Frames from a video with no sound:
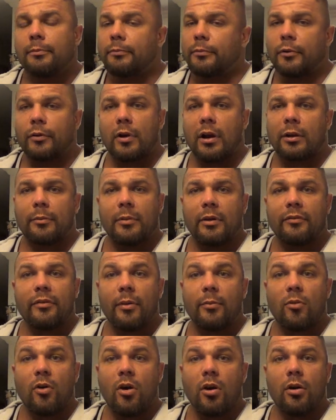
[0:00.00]
Correct me if
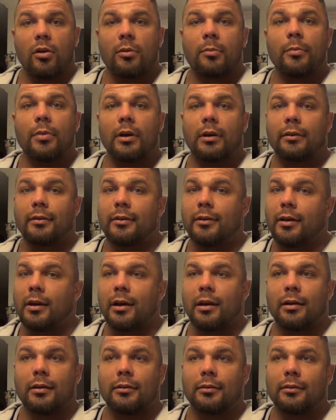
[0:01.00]
I'm wrong, but
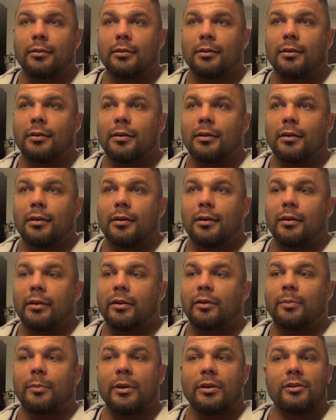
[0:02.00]

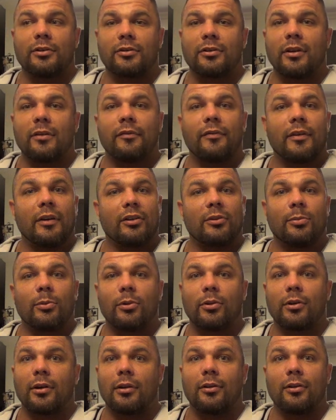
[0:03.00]
his pictures on
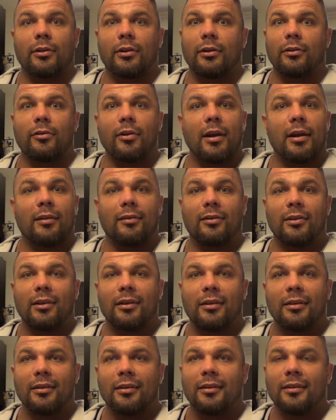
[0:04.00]
Facebook are looking crazy.
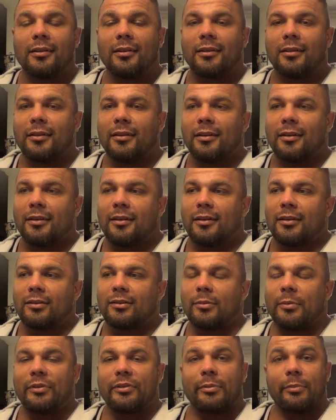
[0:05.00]

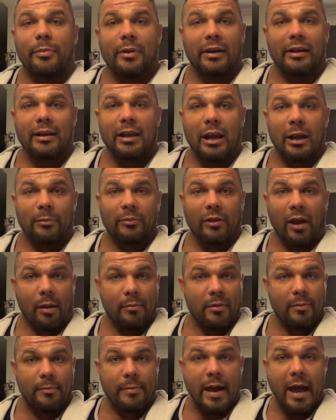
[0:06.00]
There's going to be some big names
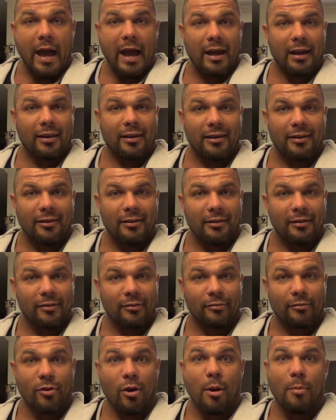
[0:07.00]
coming back.
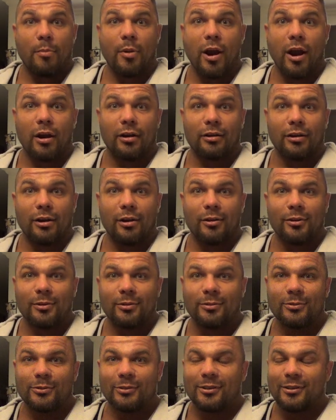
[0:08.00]
Ron Parlow,
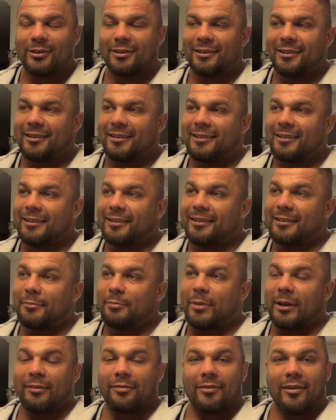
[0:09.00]

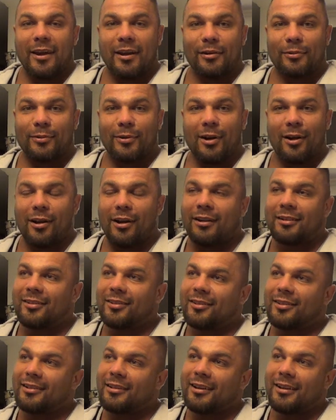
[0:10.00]
big fan of
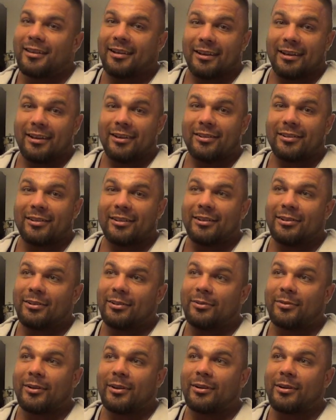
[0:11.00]
Ron's. I think he's going to
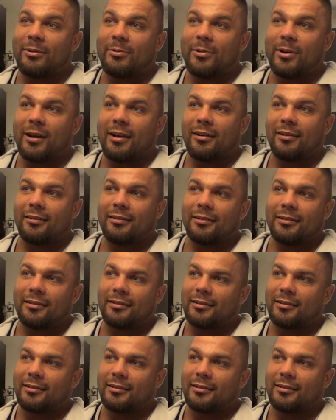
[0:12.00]
do very well.